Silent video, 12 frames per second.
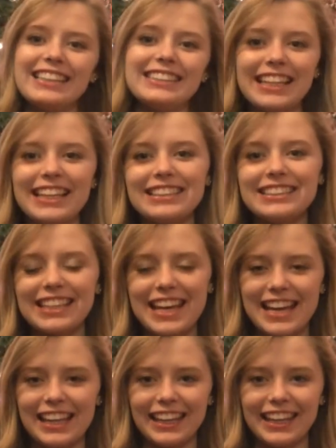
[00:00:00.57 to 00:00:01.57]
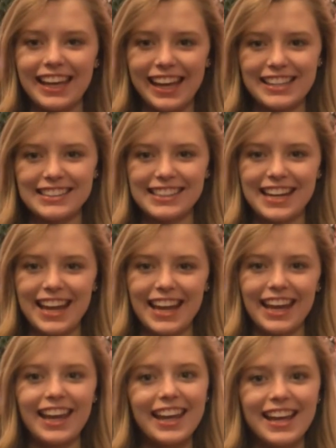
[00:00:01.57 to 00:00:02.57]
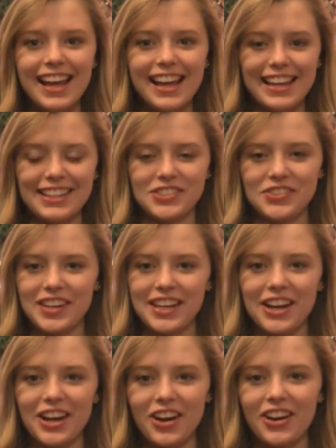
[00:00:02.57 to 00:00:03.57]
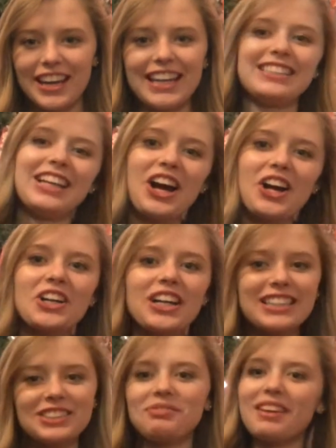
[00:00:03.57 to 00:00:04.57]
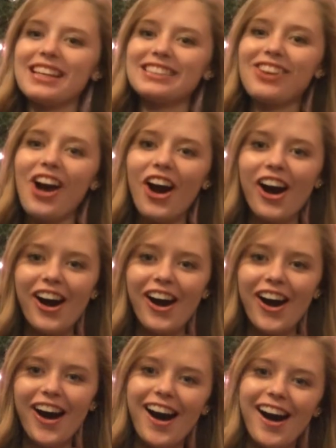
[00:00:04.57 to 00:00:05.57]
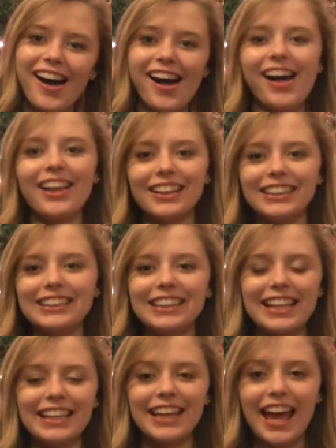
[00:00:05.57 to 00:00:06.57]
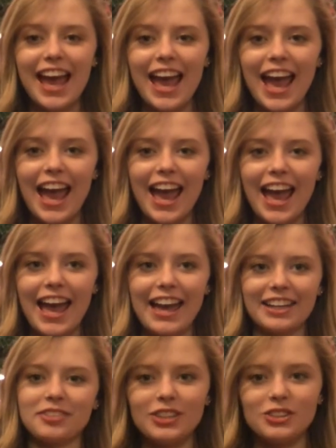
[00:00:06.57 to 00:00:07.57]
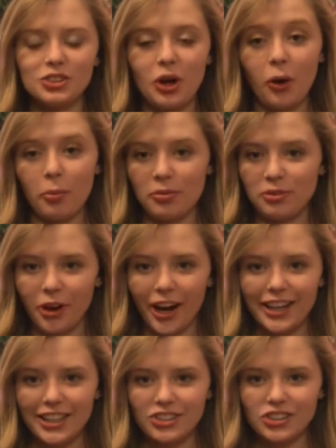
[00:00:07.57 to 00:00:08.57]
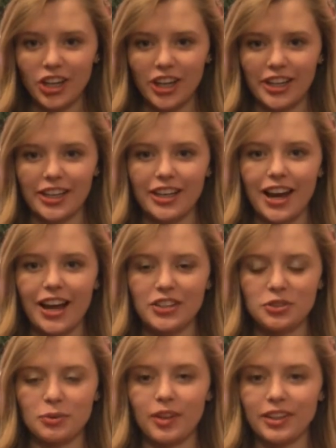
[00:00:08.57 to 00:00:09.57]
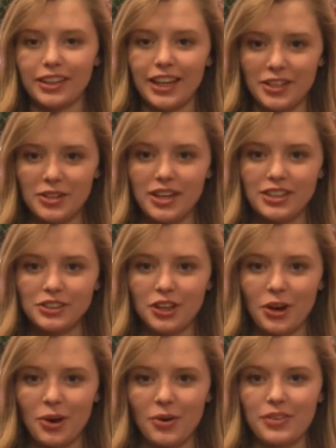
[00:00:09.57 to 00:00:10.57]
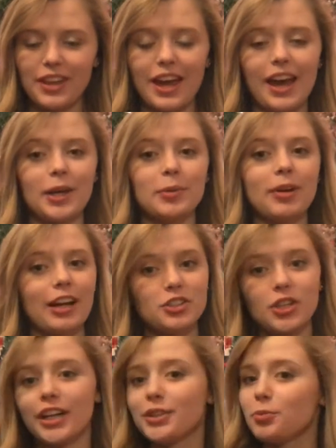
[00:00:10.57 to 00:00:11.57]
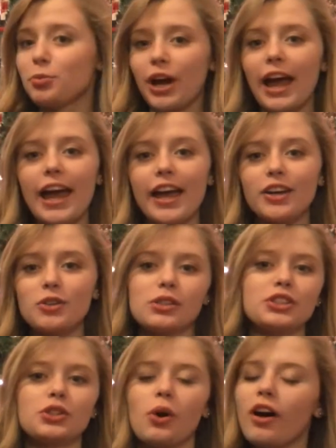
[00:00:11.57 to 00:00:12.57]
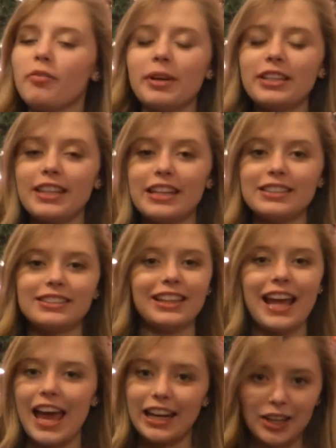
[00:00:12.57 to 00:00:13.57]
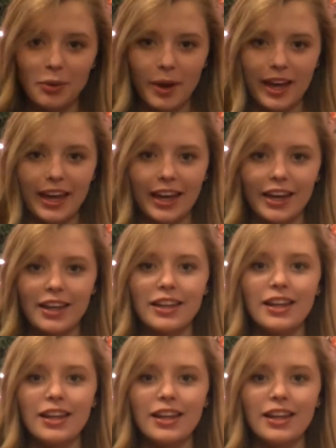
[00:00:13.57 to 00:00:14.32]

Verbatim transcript: guys, it's Kali and today this video is a Christmas haul! Yay! So before I get started, I just want to let you guys know that I am not trying to brag or show off my things in any way.